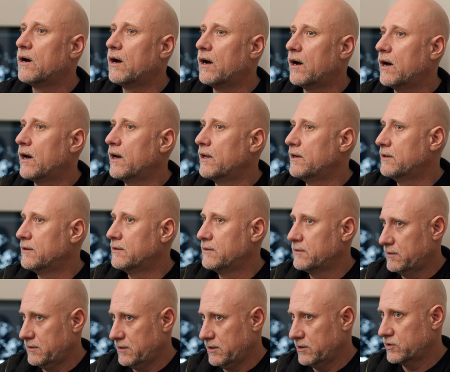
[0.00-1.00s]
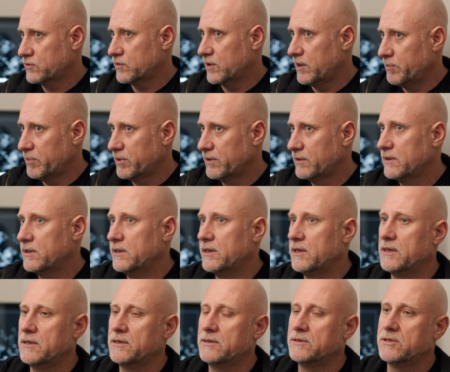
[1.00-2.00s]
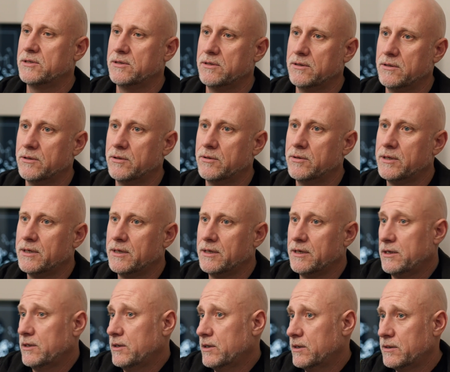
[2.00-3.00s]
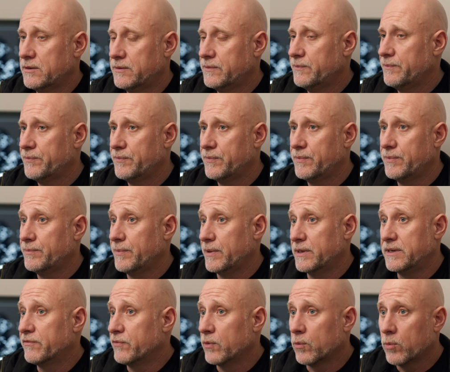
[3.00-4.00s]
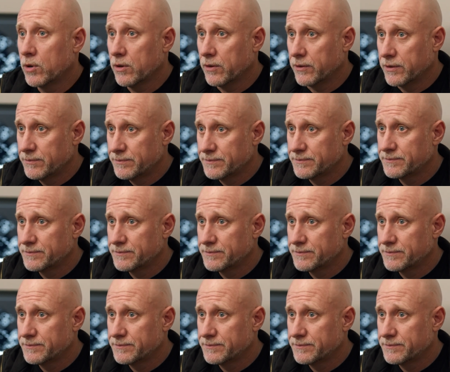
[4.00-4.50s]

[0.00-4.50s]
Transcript: on a trip into uh, a different world.